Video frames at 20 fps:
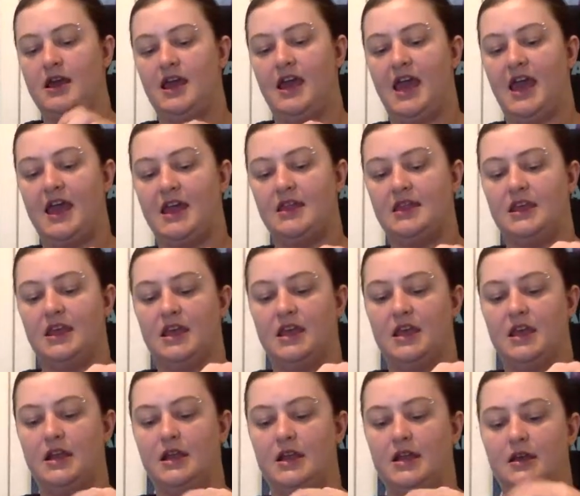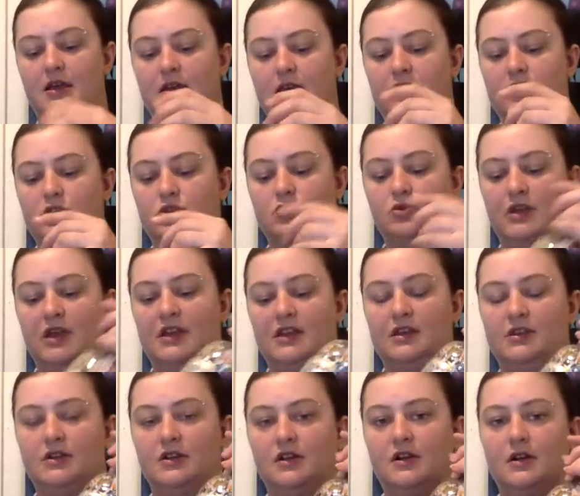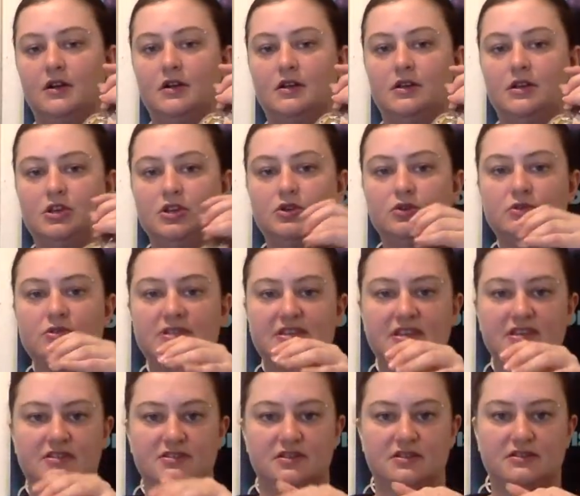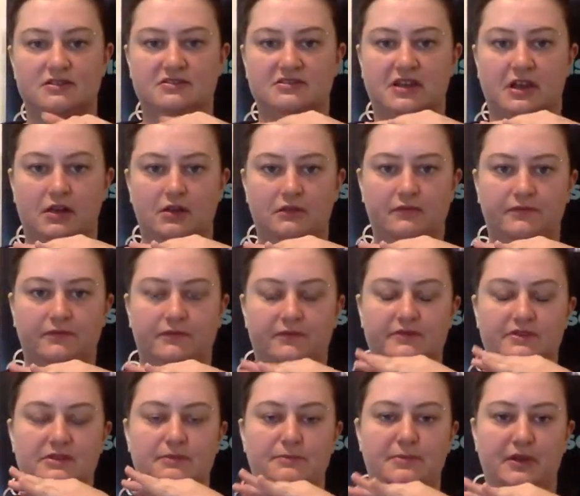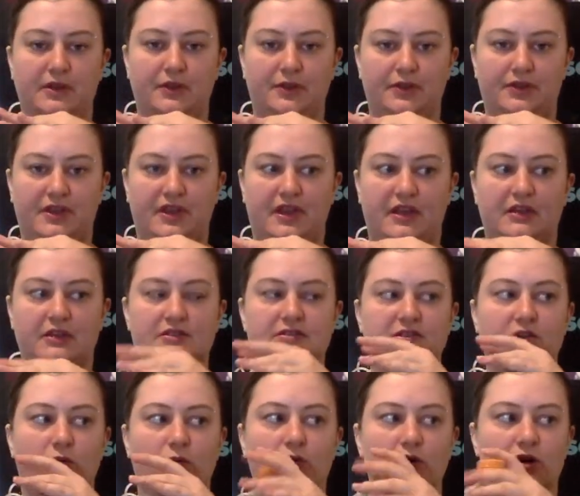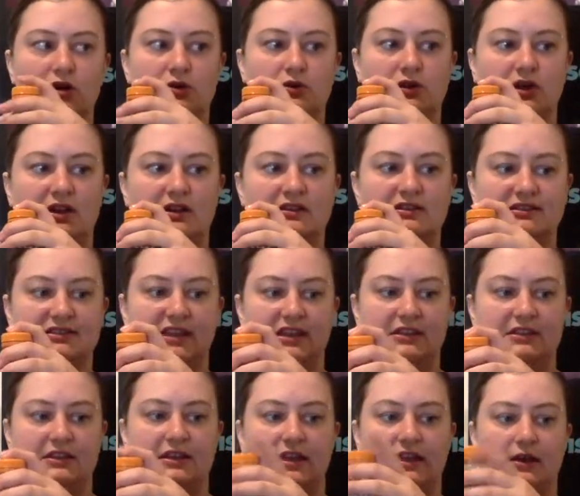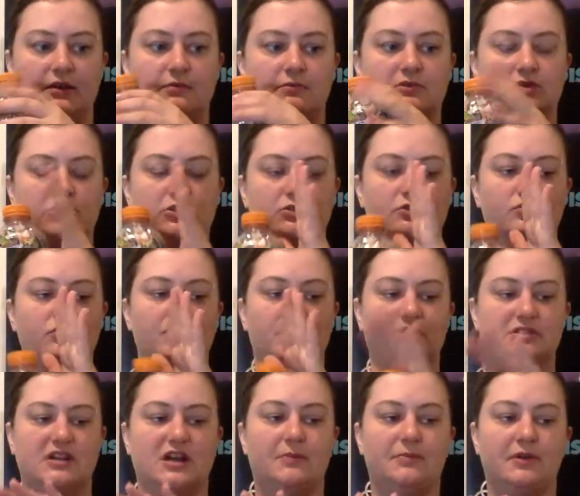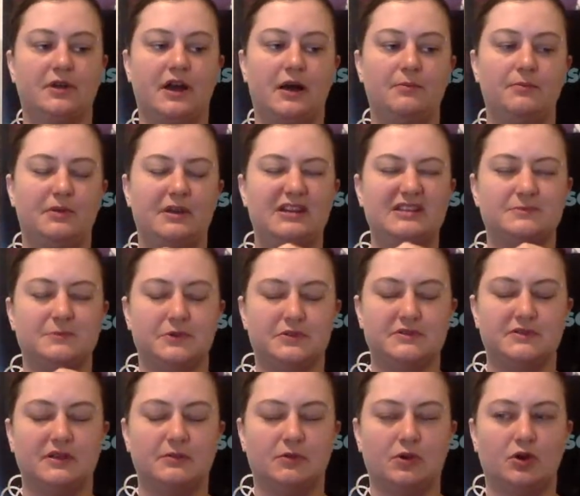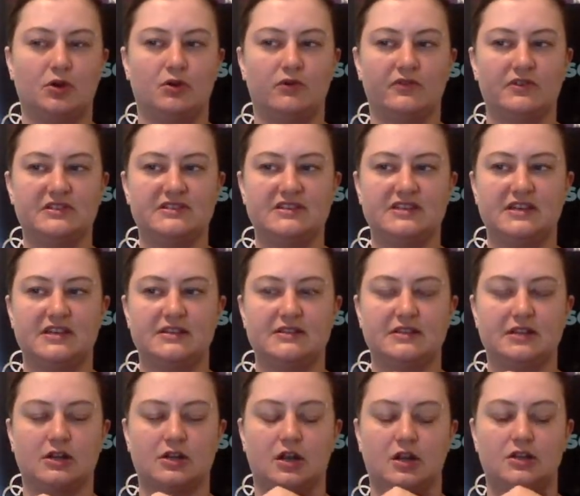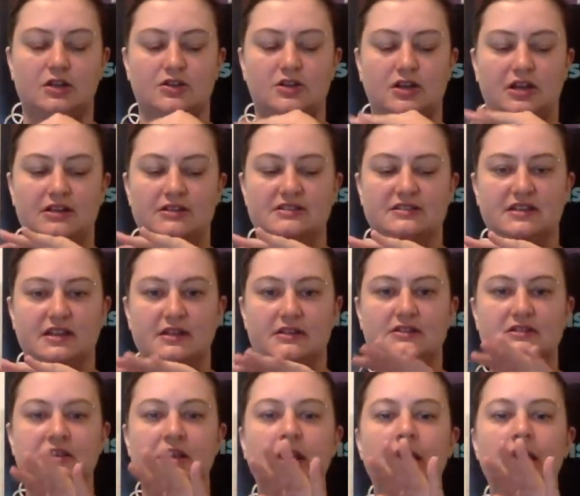And then you can either use these yourself to build things, or you can send them to, there's a couple companies, most of them are overseas, they're not in the United States.